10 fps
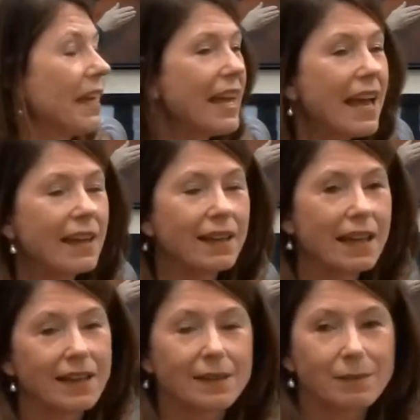again.
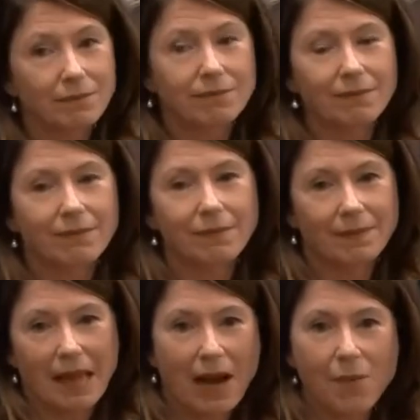Like,
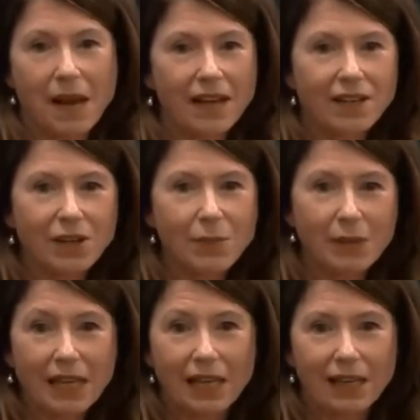how bad could it
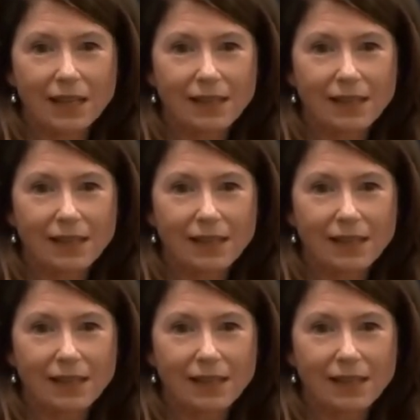be?